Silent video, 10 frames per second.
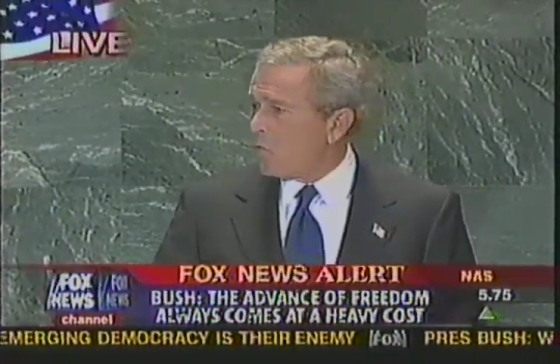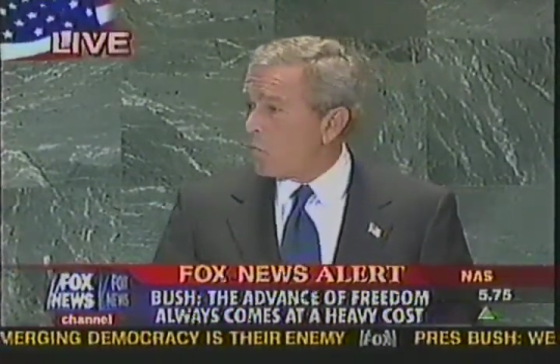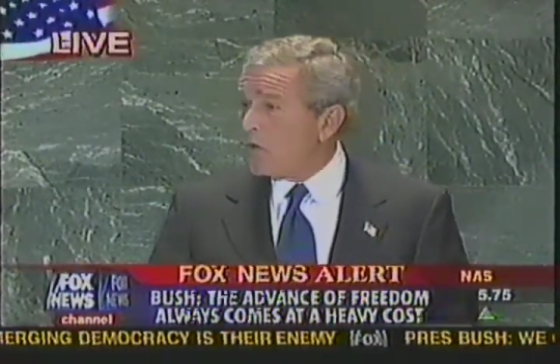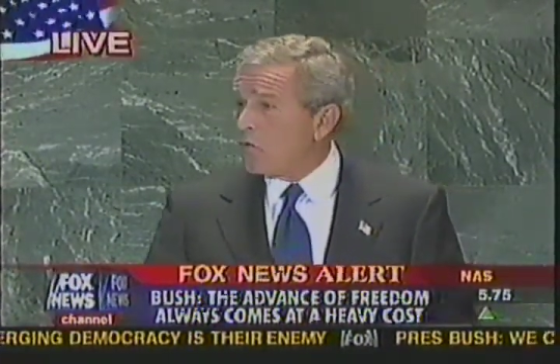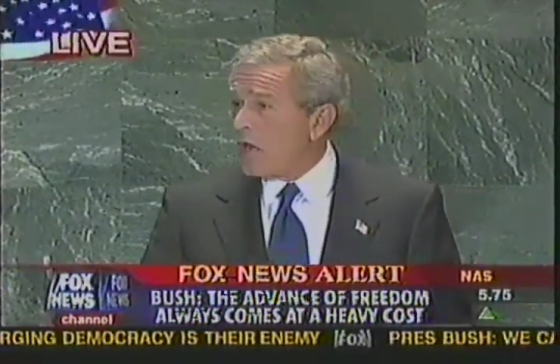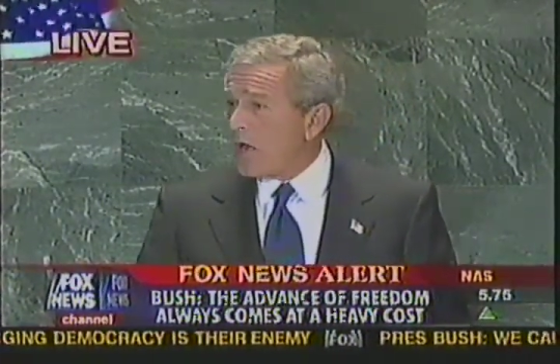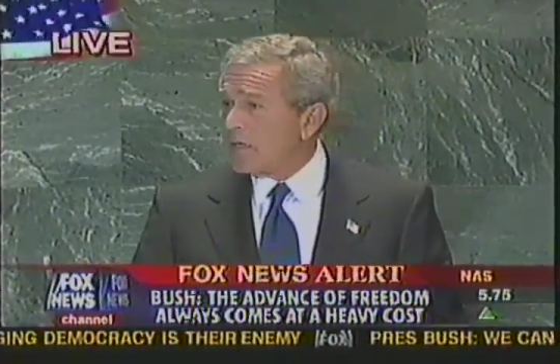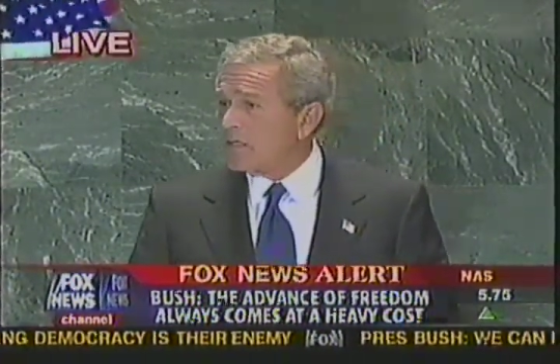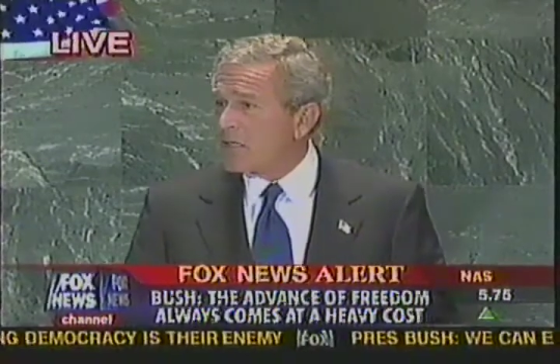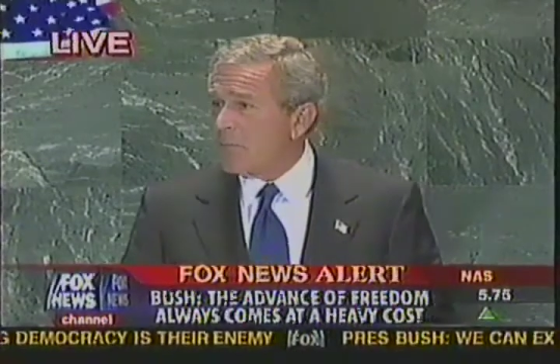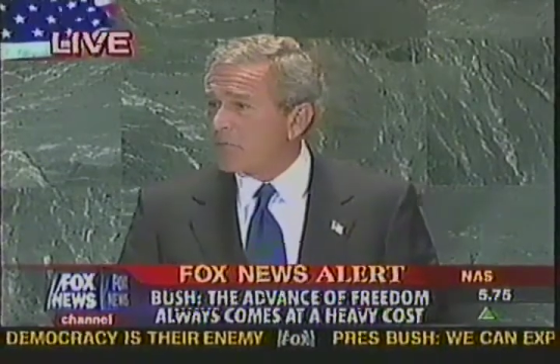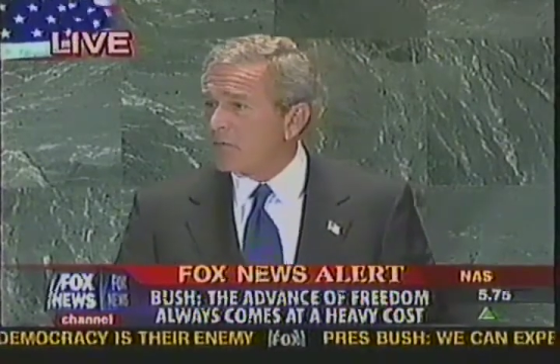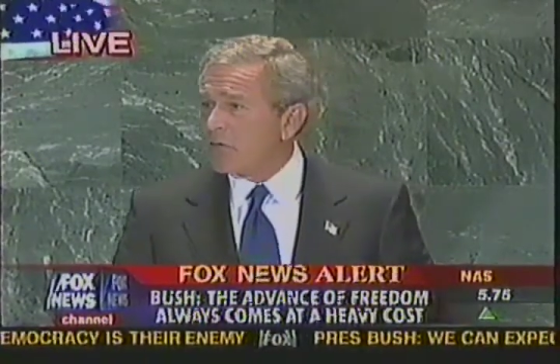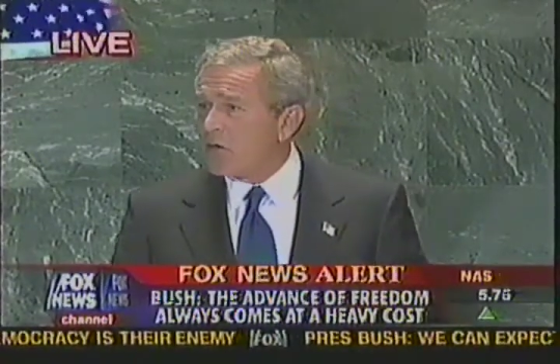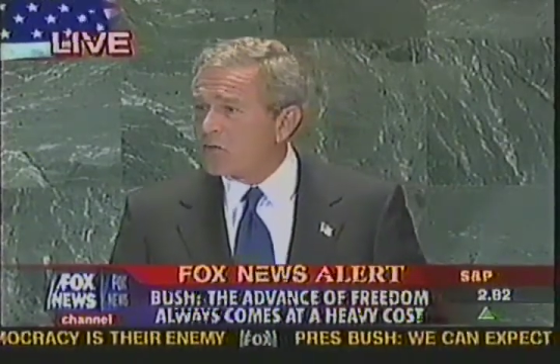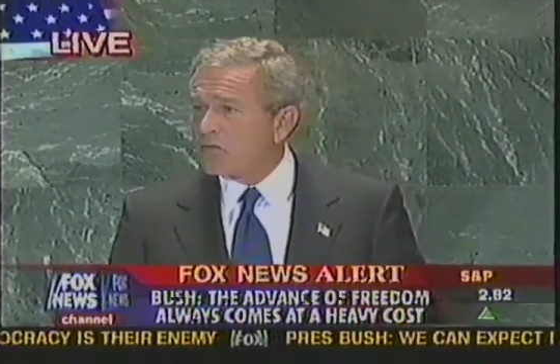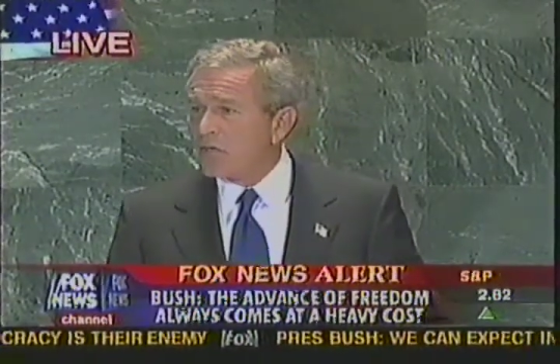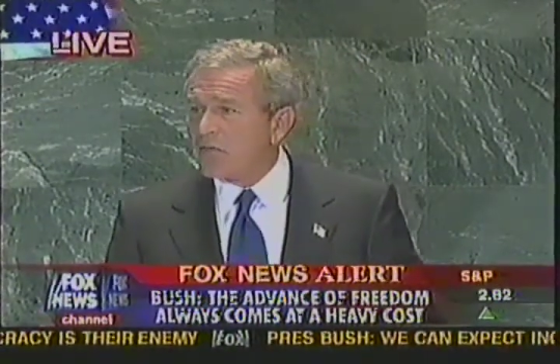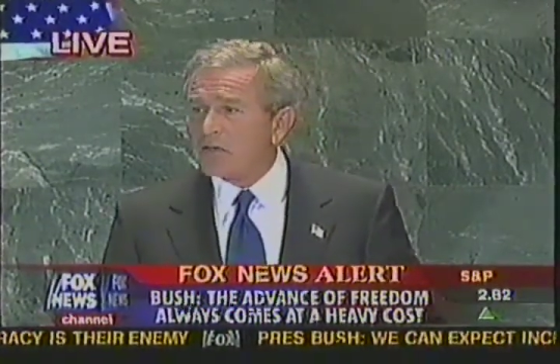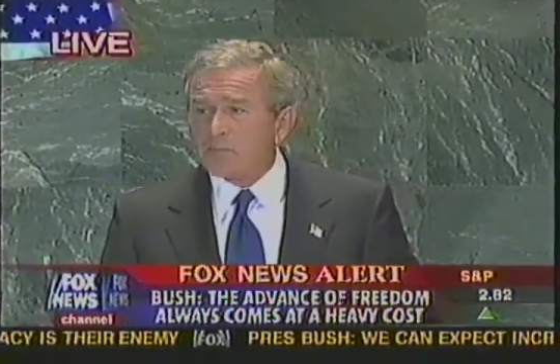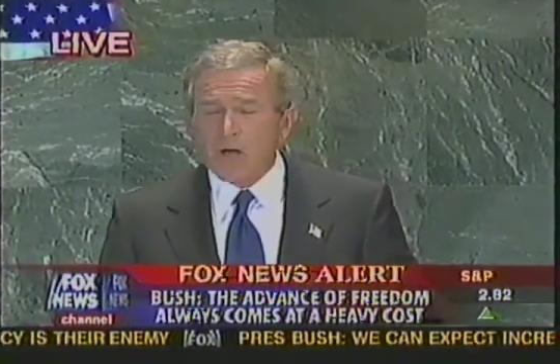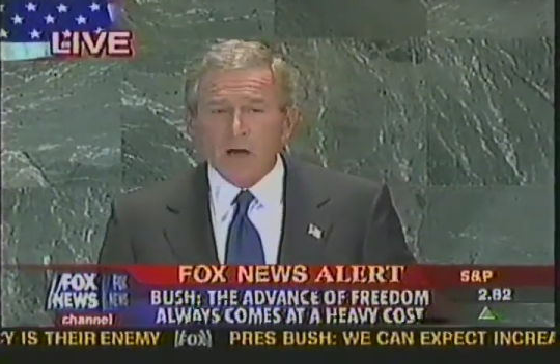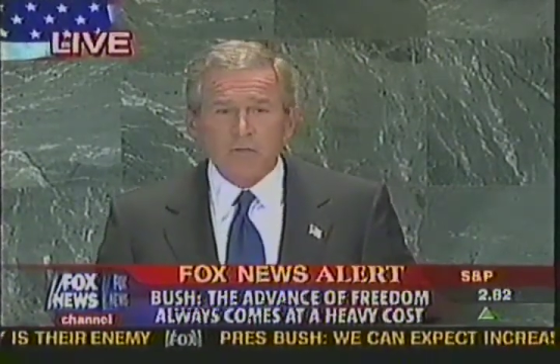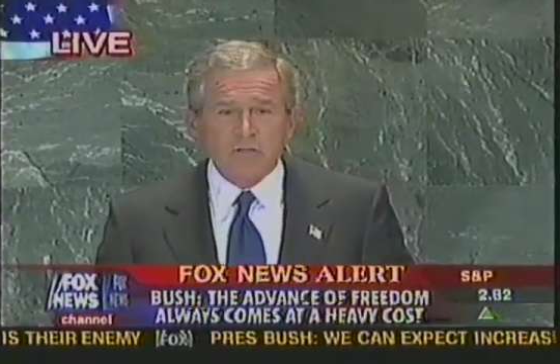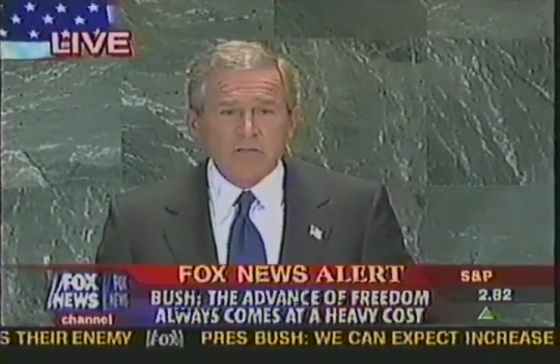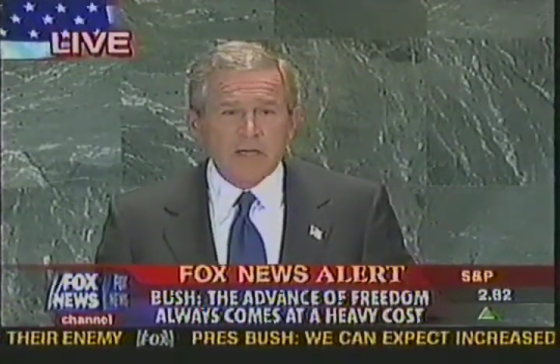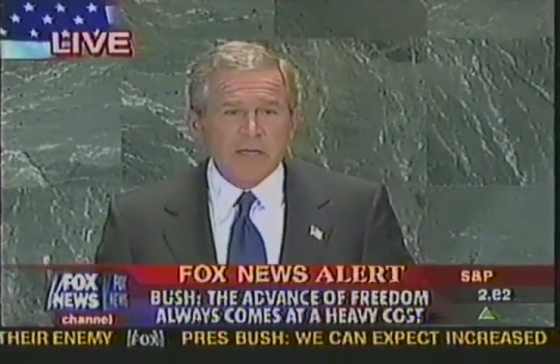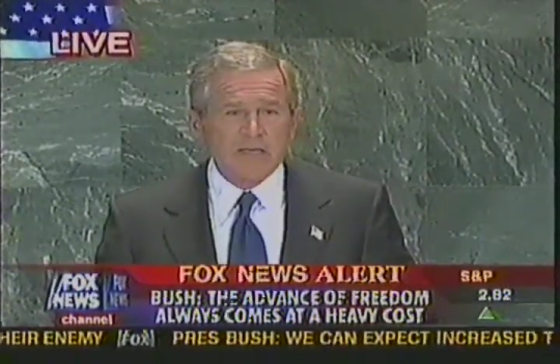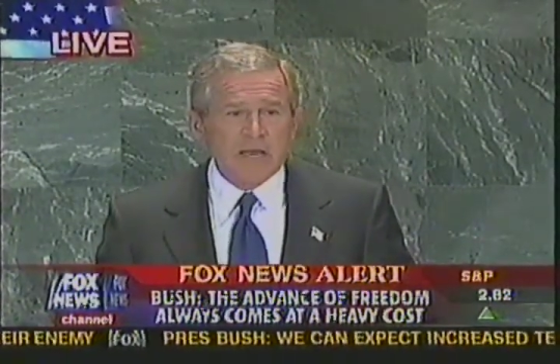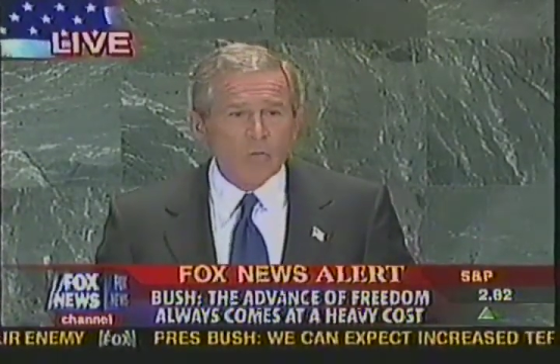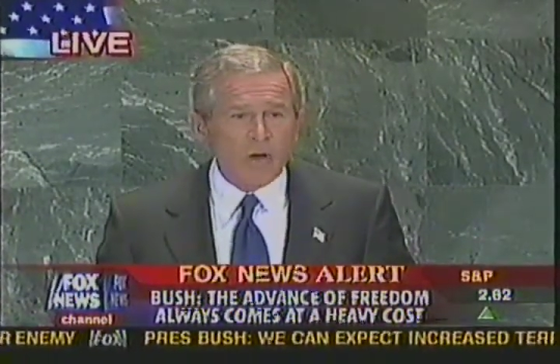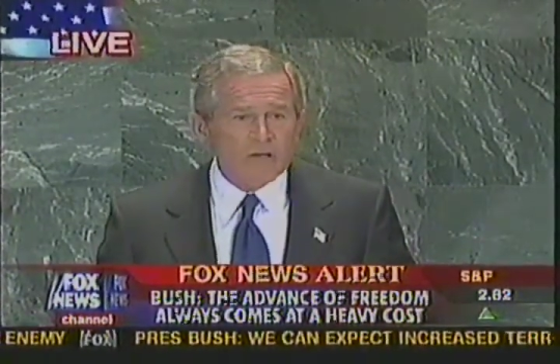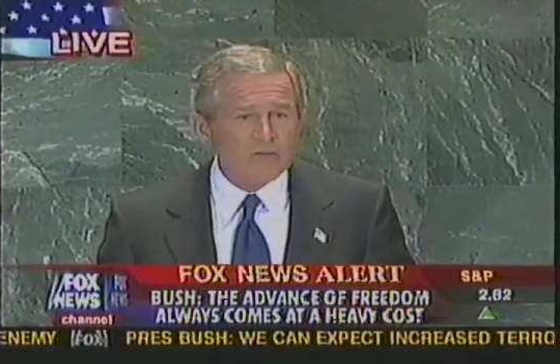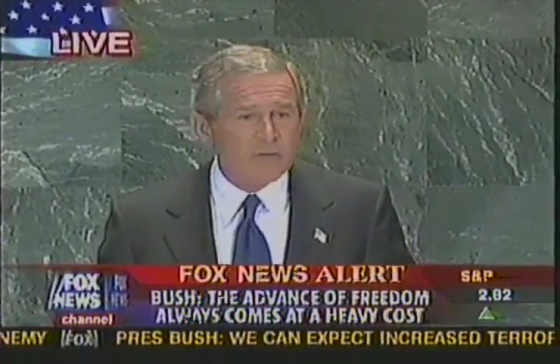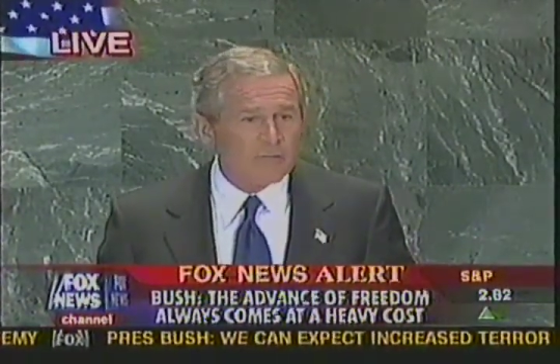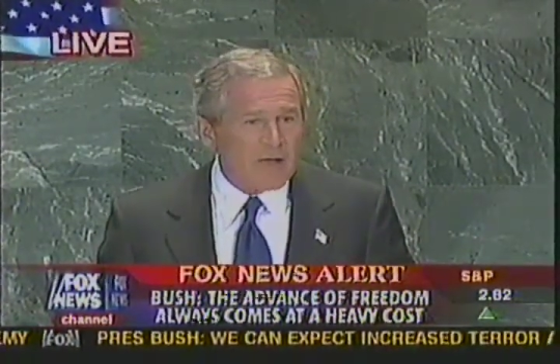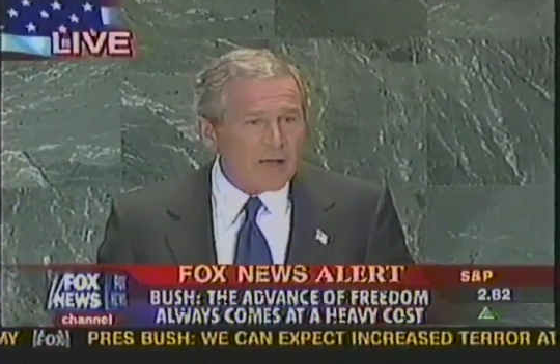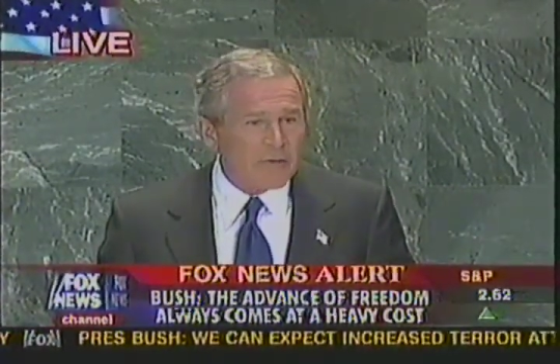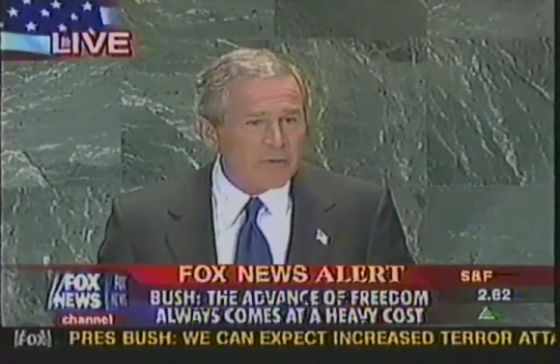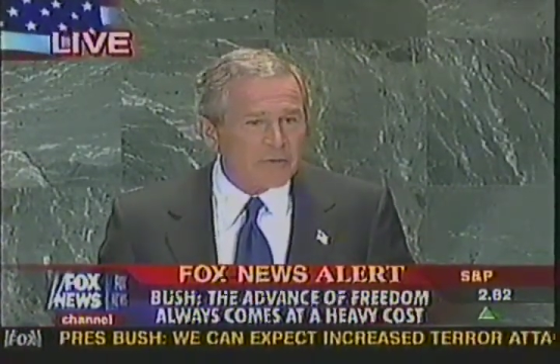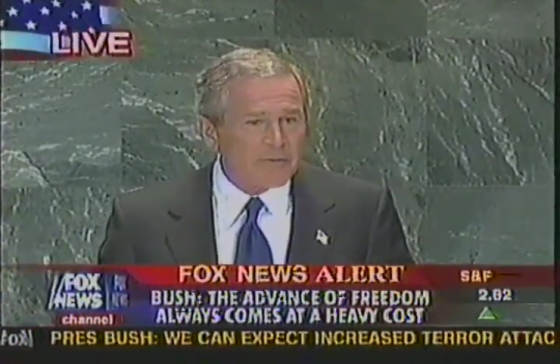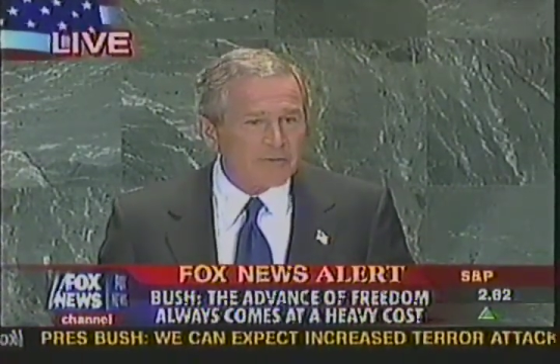we do not accept the notion that democracy is a Western value.